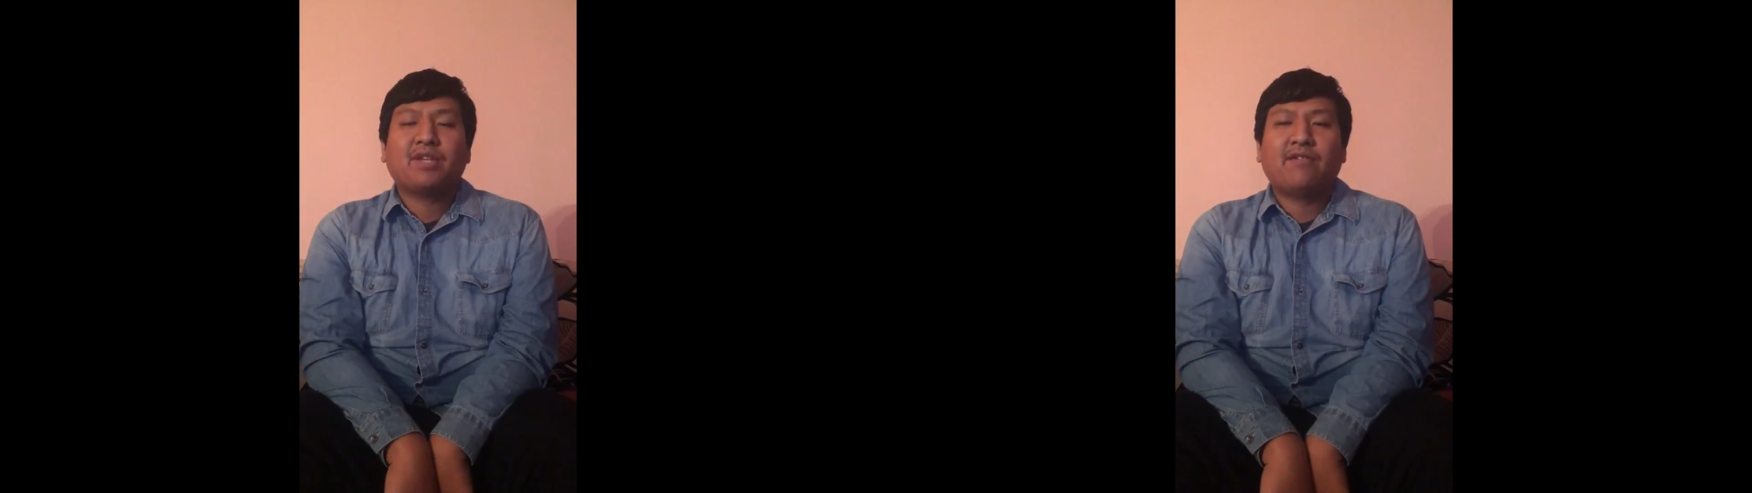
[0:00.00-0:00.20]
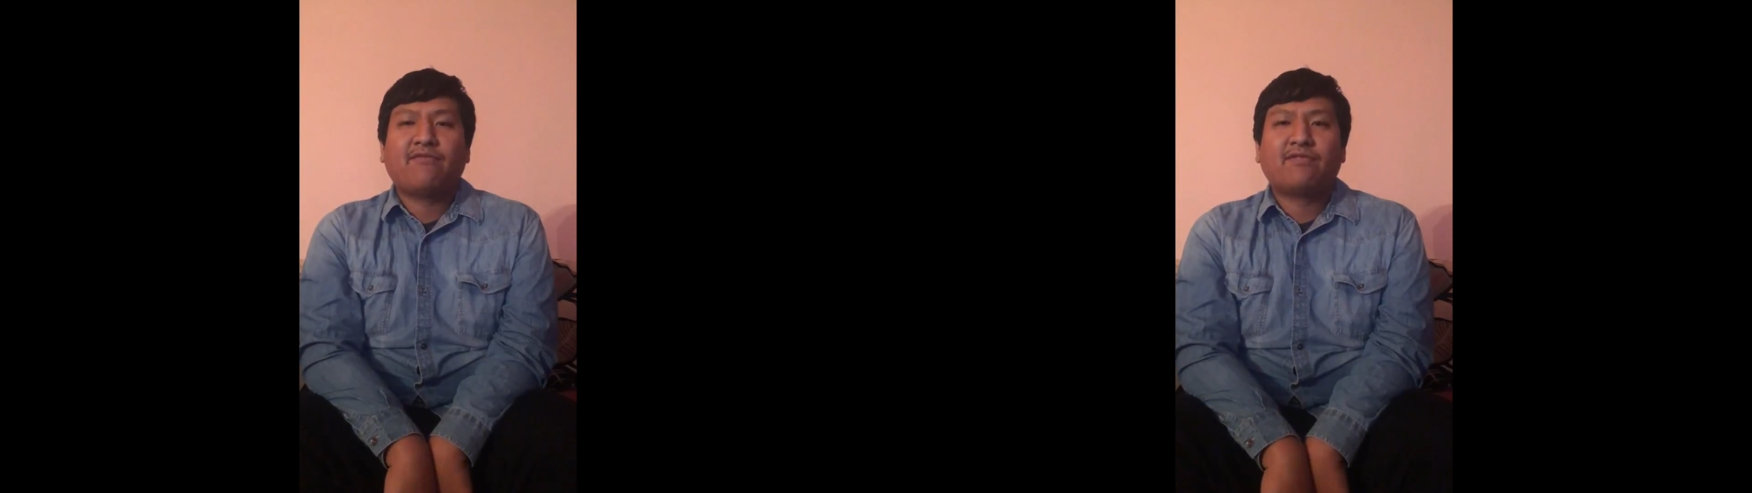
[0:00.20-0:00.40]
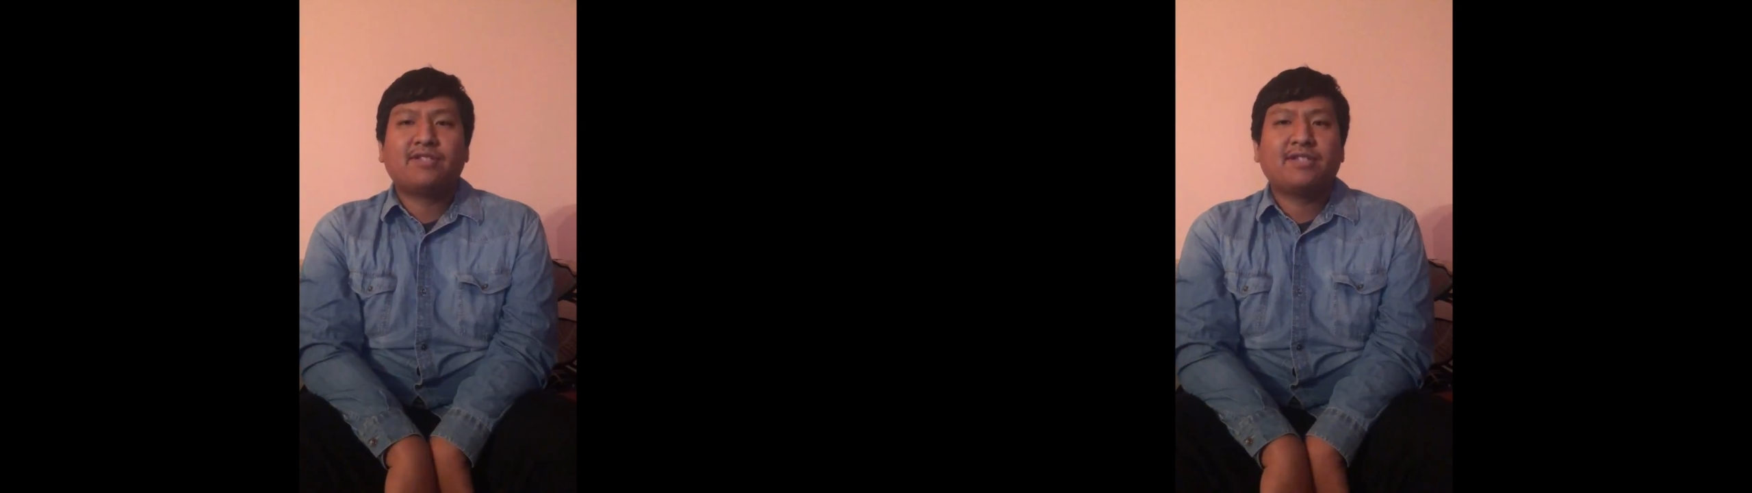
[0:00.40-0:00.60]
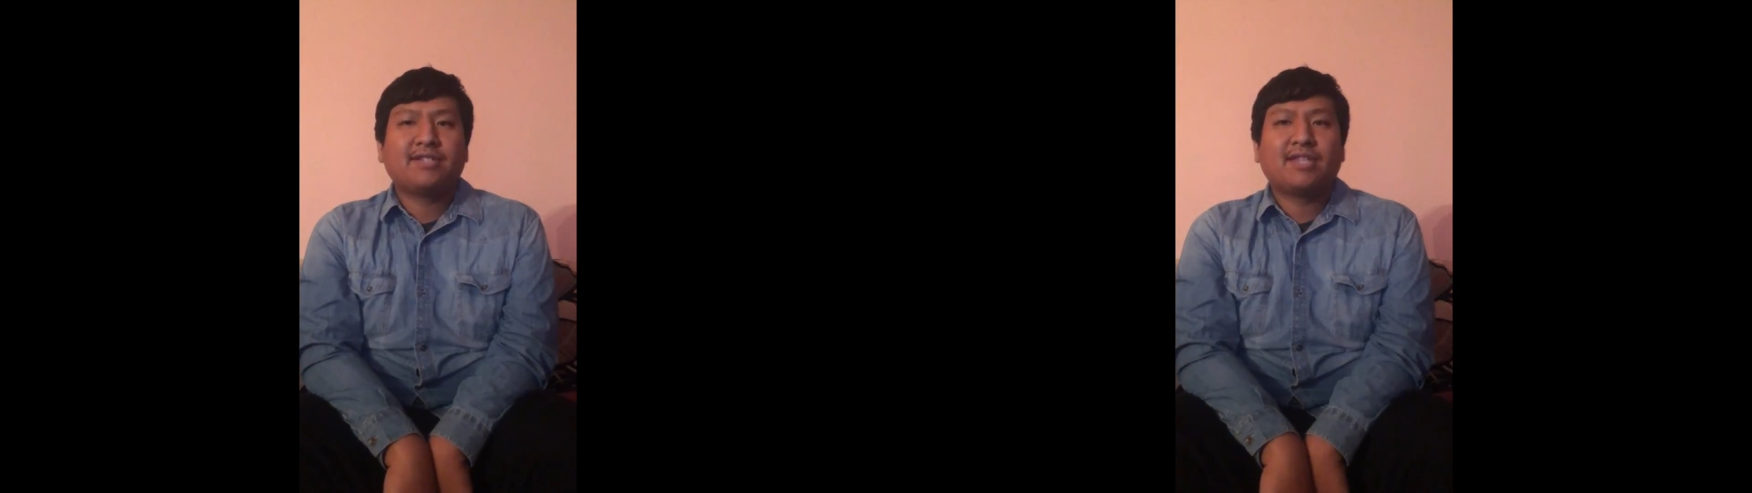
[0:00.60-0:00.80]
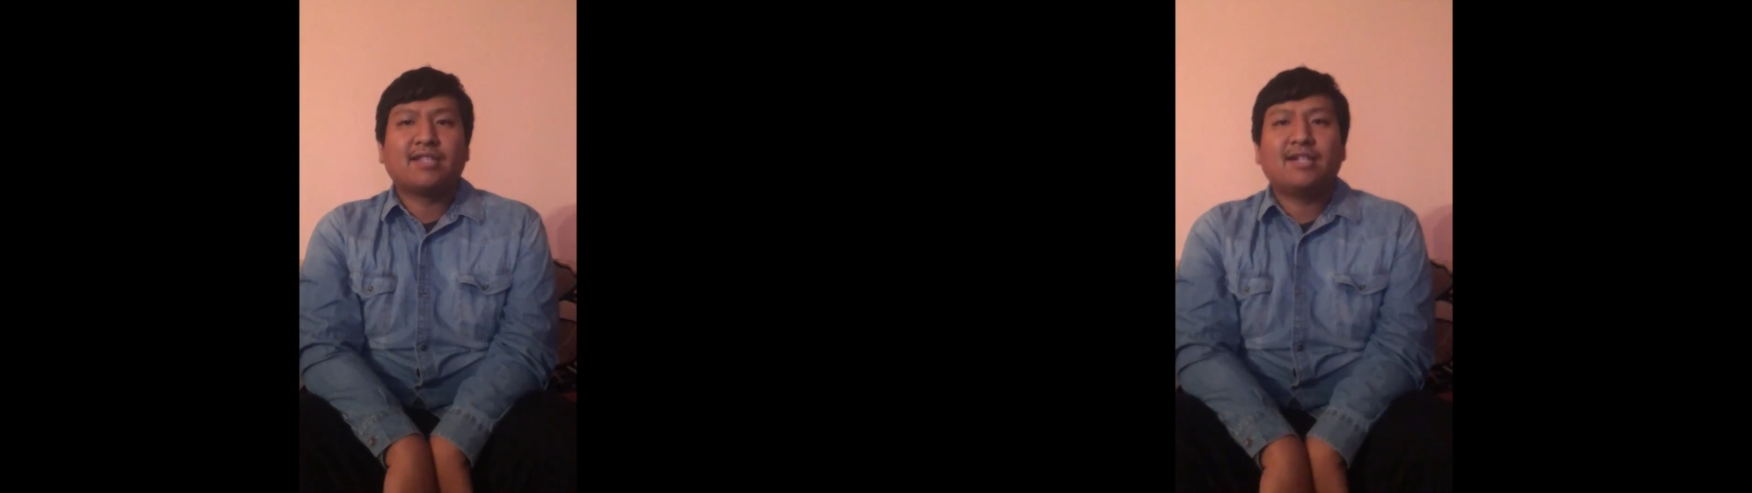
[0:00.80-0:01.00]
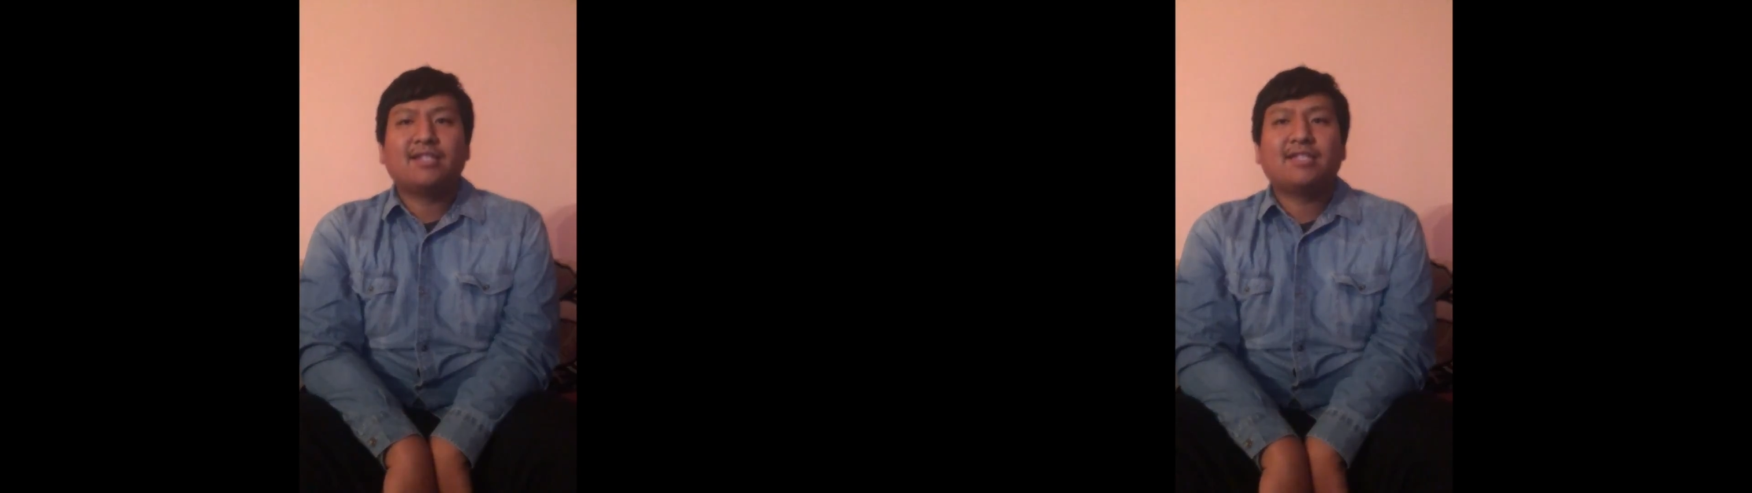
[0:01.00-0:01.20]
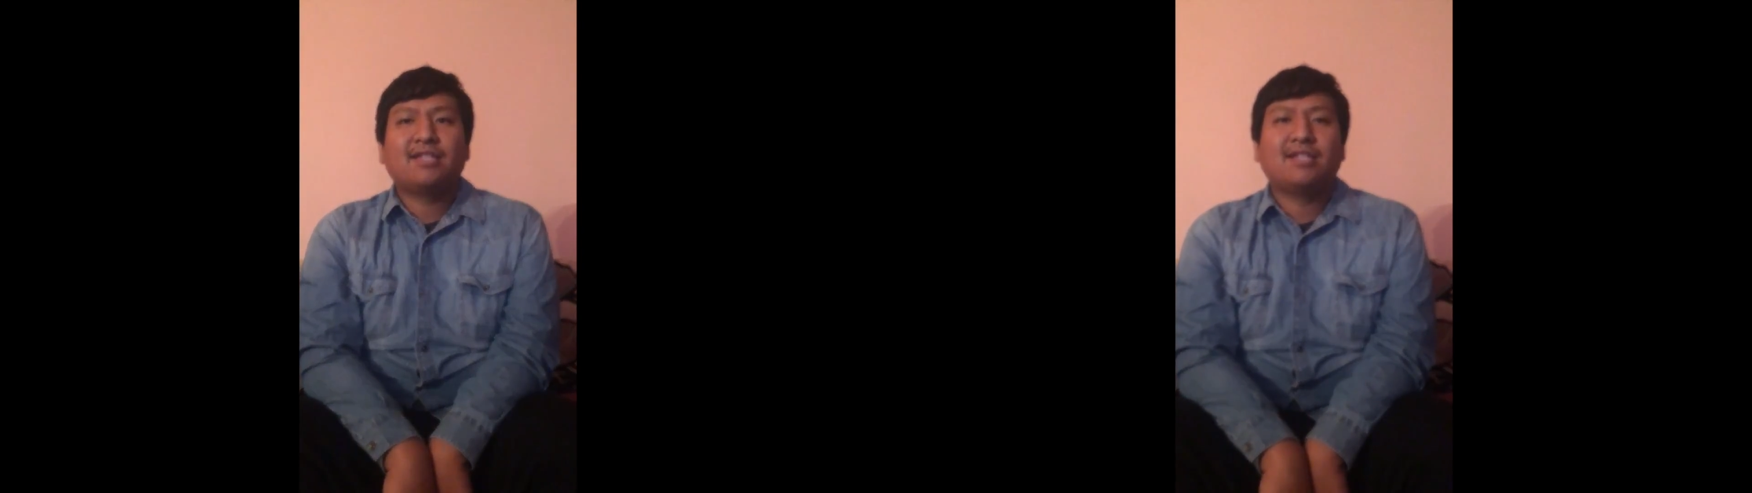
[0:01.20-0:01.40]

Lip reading: 460 class,